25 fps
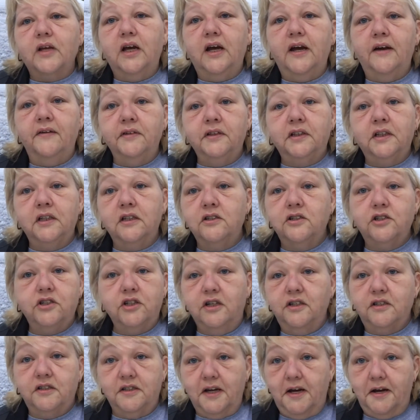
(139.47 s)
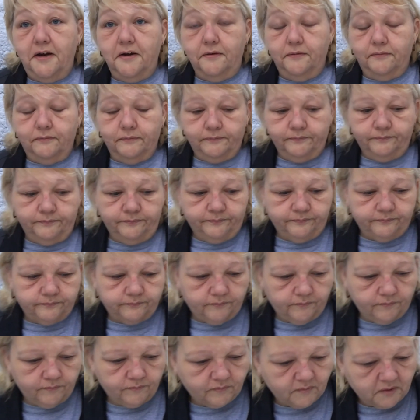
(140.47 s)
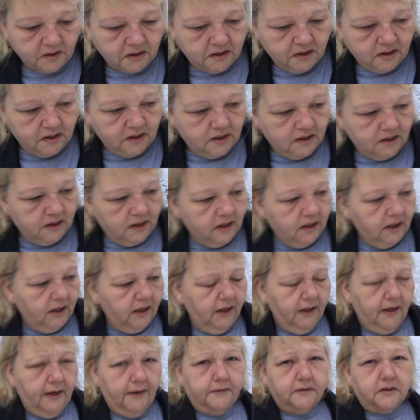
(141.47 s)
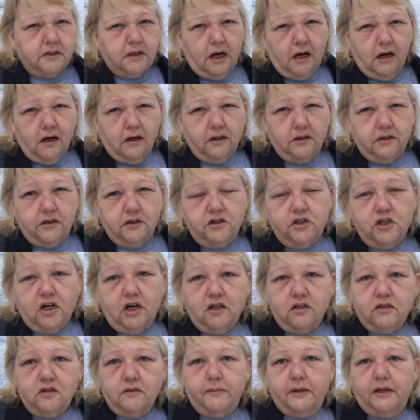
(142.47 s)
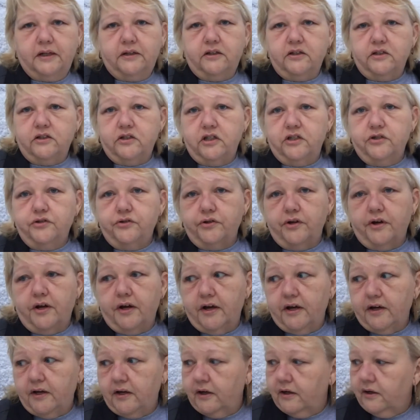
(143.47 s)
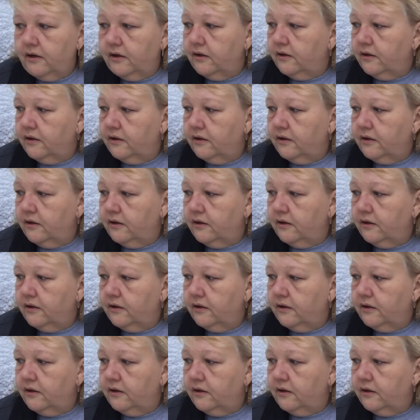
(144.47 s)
everything shuts down. And I was talking to Josh about this yesterday,